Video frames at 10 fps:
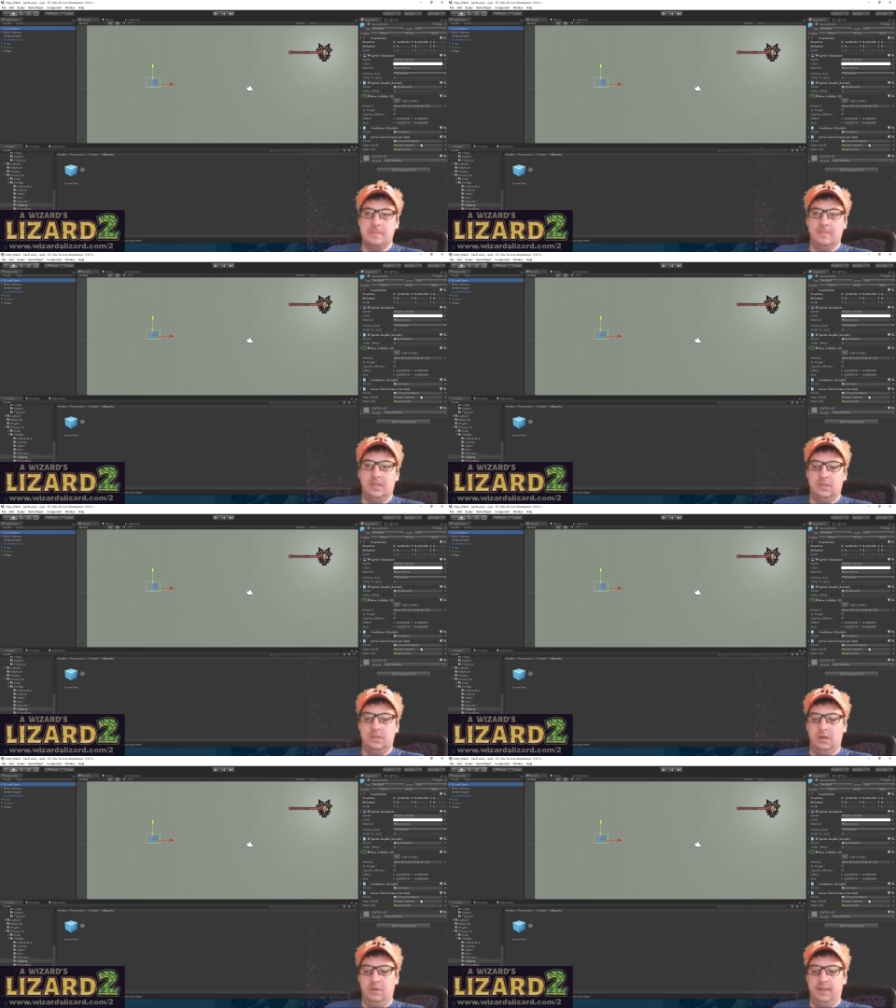So I
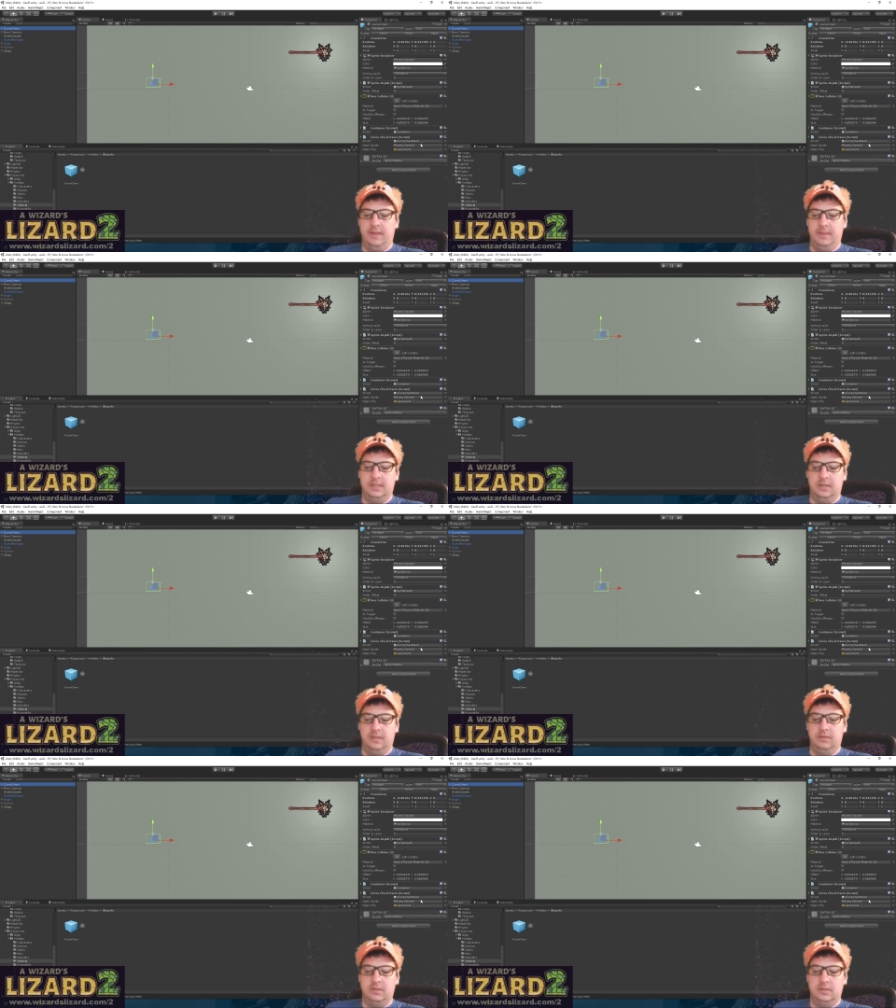don't know if that makes a
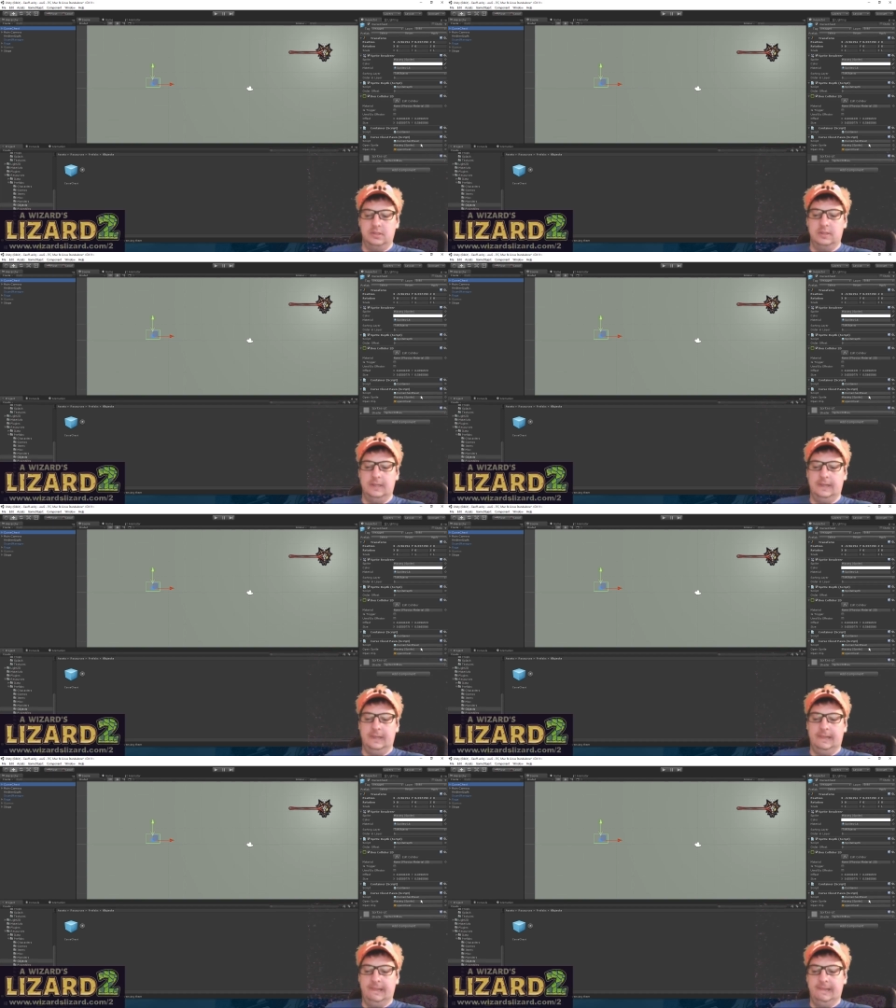difference.
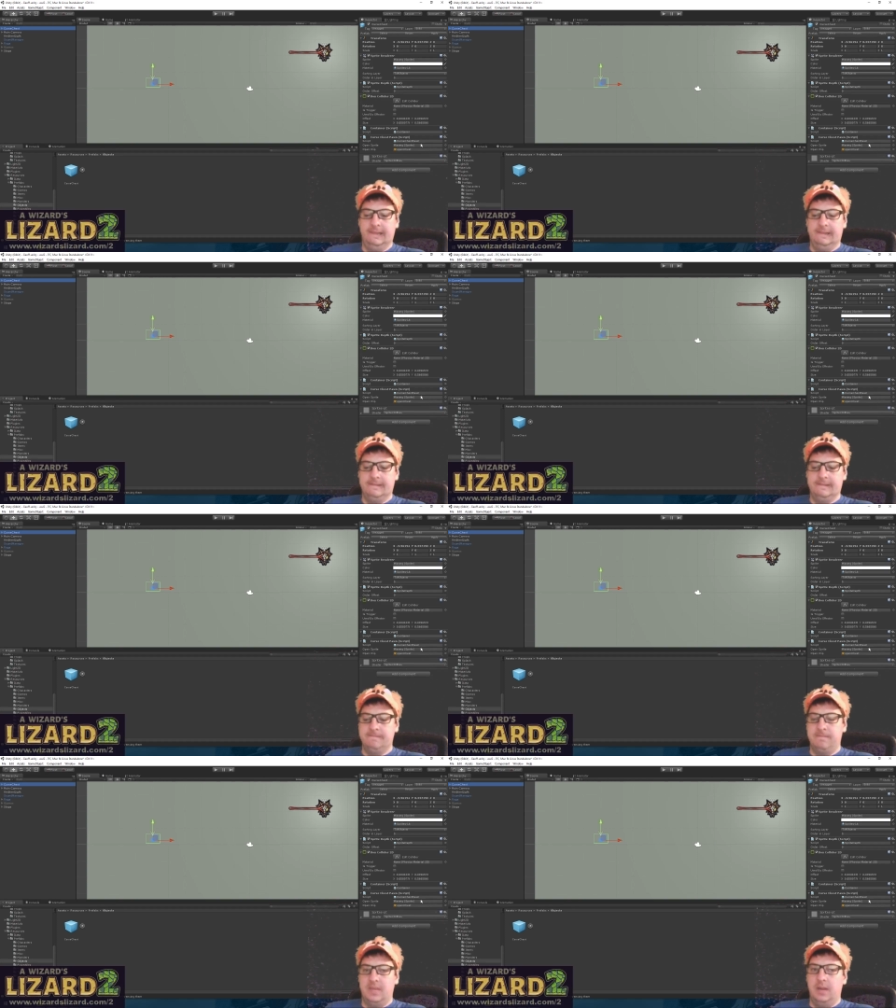
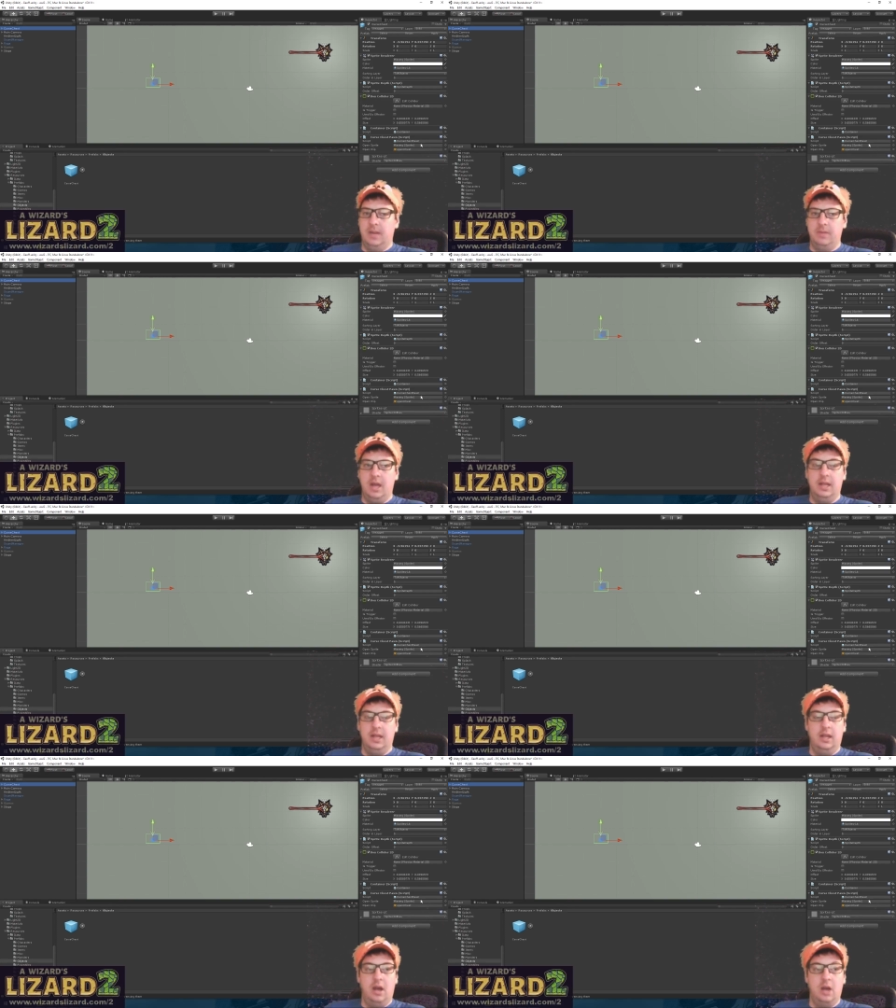And I'm not
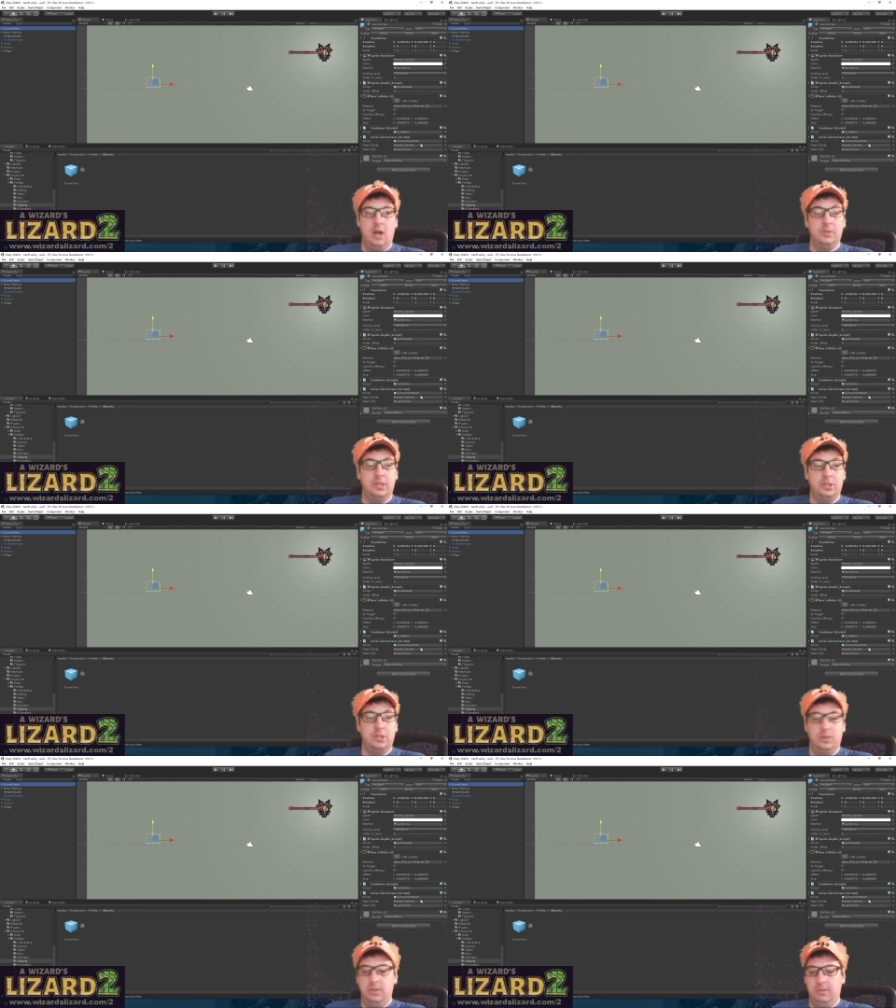100%
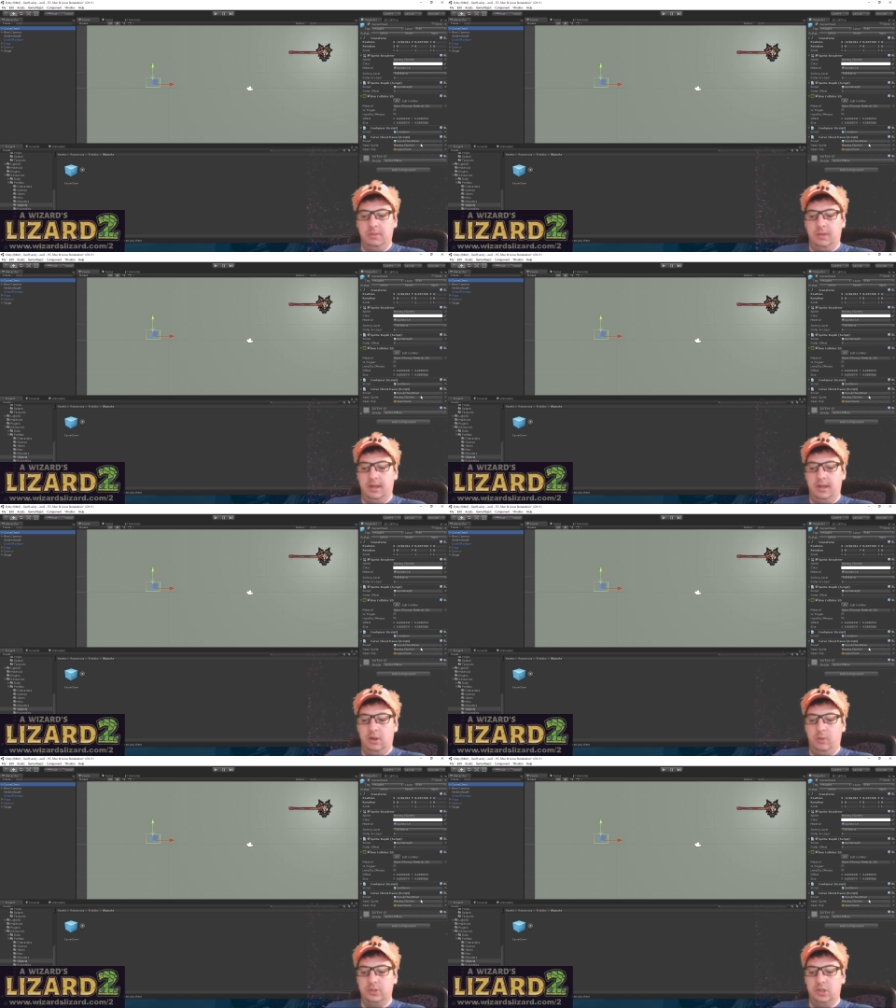sure what you mean by
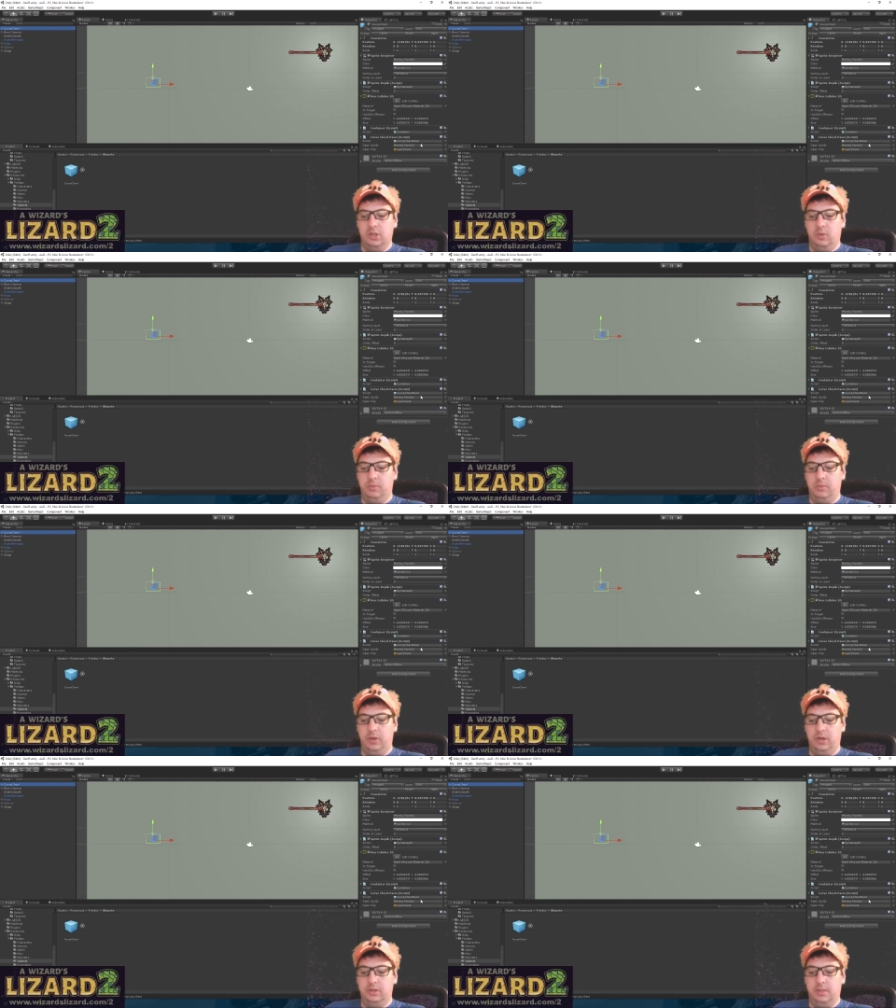OpenGL
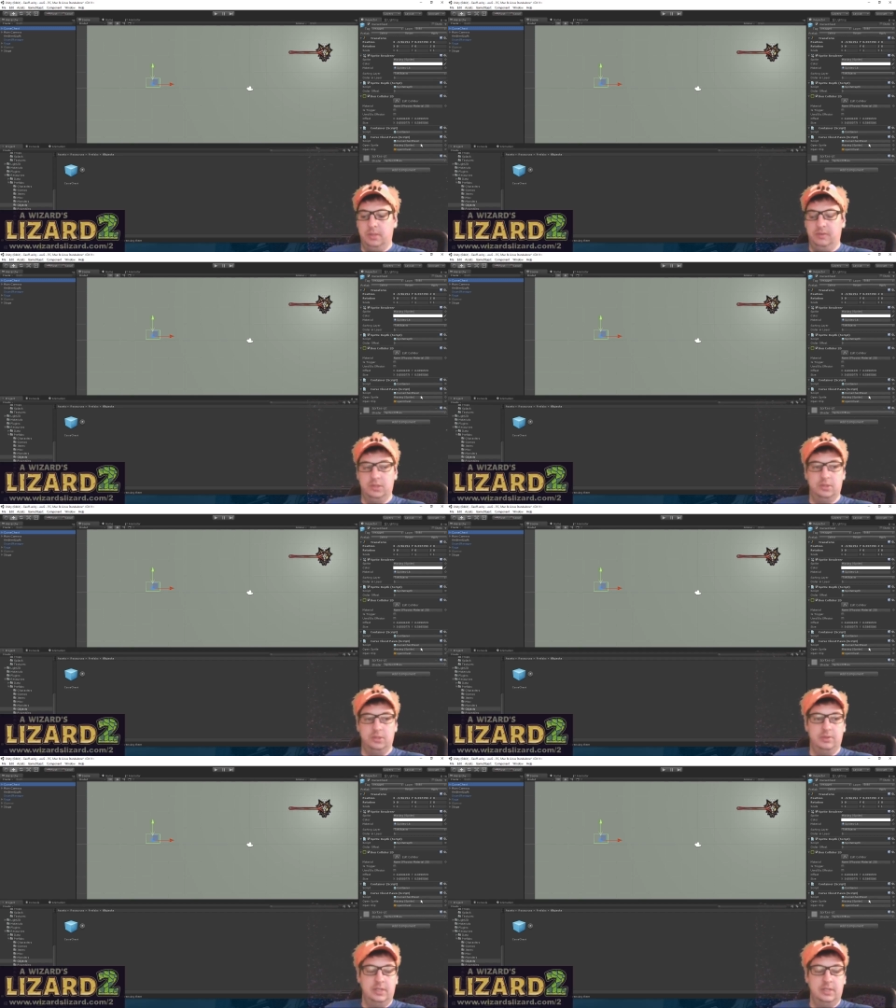1.0 type of issue.